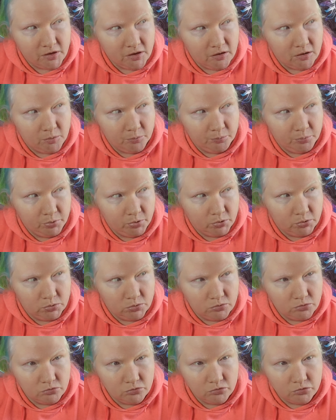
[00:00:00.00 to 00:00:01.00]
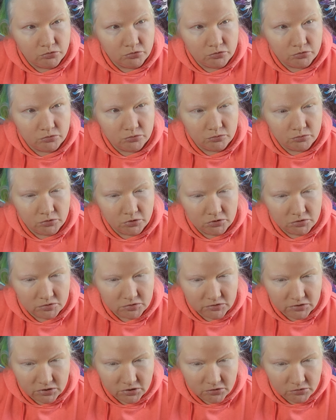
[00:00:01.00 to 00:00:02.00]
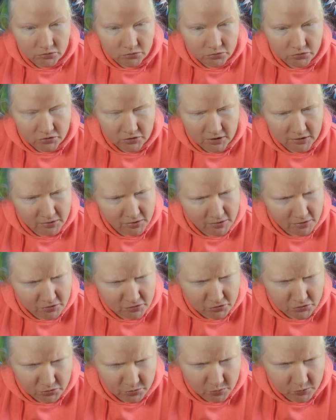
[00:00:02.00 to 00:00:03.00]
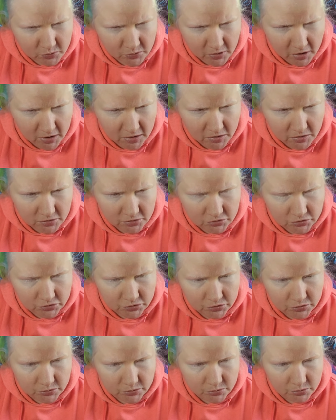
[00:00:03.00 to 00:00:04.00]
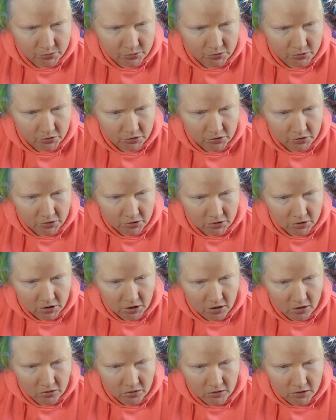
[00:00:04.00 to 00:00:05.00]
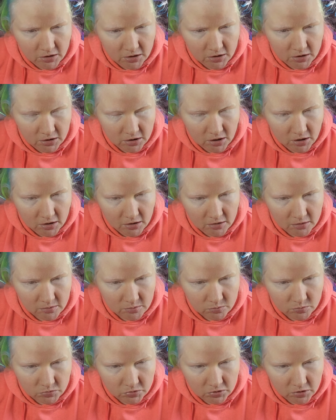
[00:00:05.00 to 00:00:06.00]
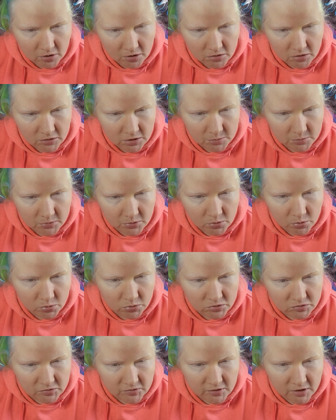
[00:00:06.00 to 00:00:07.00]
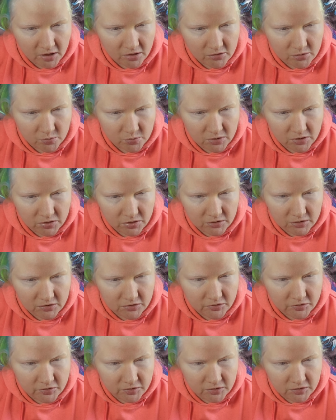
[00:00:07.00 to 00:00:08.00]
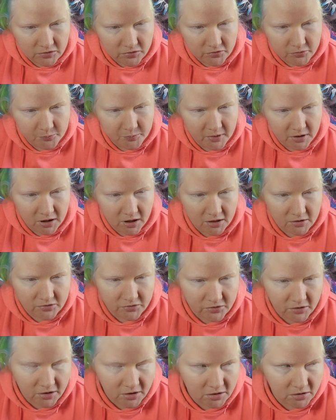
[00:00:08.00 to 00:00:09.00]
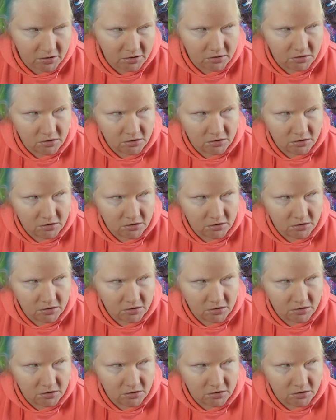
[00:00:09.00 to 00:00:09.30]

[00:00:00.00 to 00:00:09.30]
like blues and teals, and I think there's some gray in there too. And then um, the yarn that I'm going to hold it together with is the Spinessa.